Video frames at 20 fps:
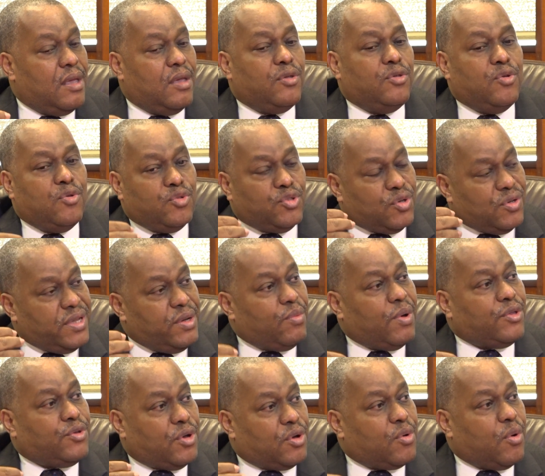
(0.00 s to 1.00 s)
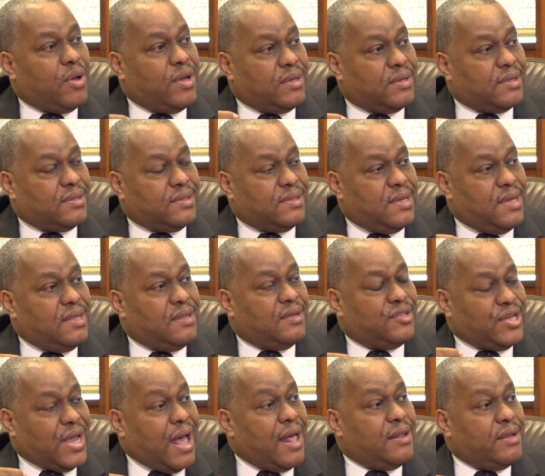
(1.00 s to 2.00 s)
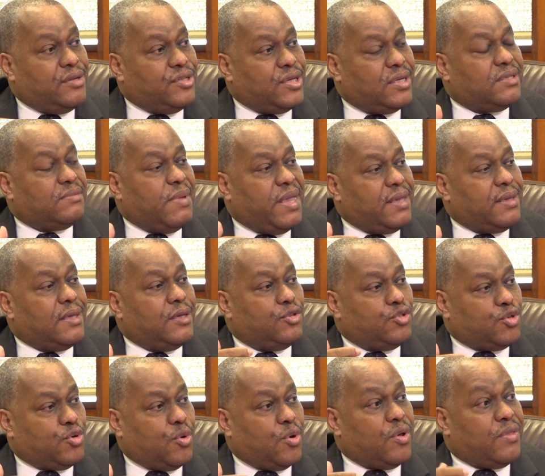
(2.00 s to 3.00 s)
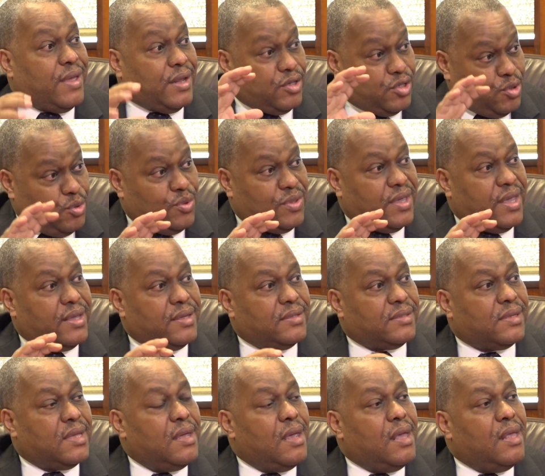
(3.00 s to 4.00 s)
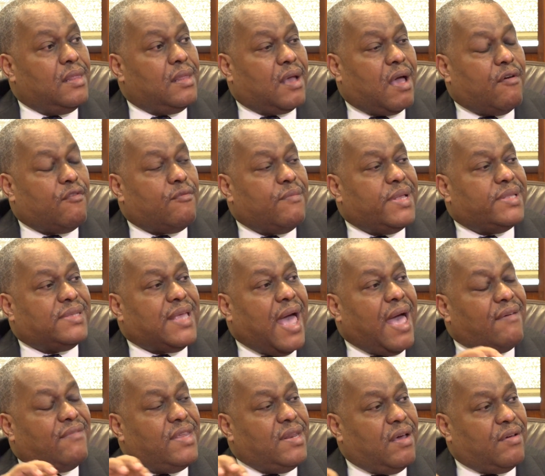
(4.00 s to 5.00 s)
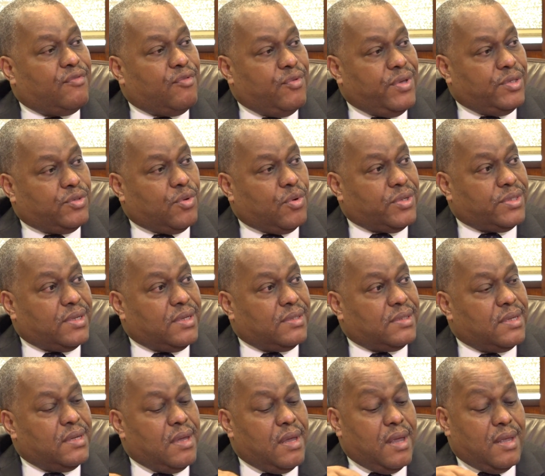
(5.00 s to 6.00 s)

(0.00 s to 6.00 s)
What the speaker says: Usually, what you're going to see, the challenge is making sure that two things: the governments have enough resources.